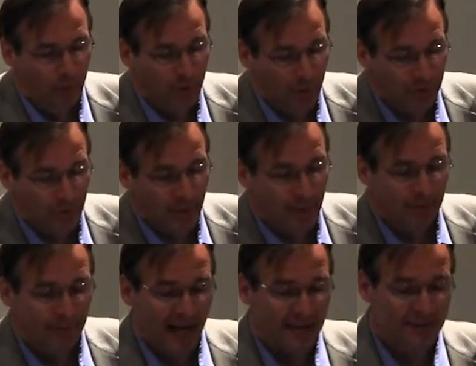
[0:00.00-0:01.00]
We also need
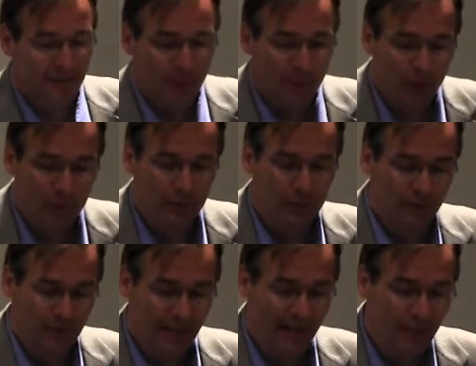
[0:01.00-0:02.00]
fast remote
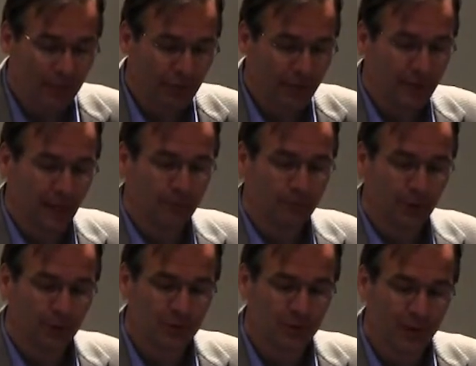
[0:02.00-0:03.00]
data pre- and
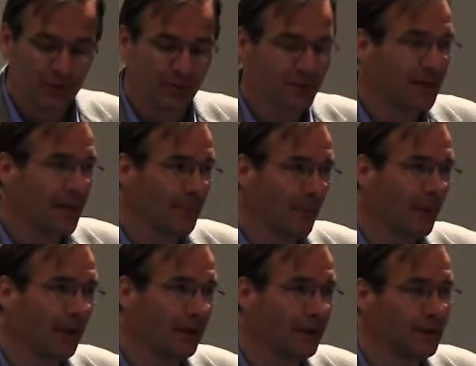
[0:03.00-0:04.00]
post-processing
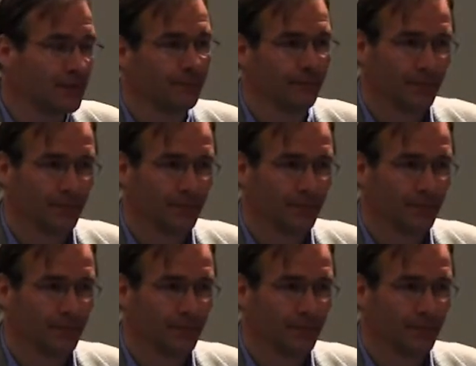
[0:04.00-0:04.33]
capabilities.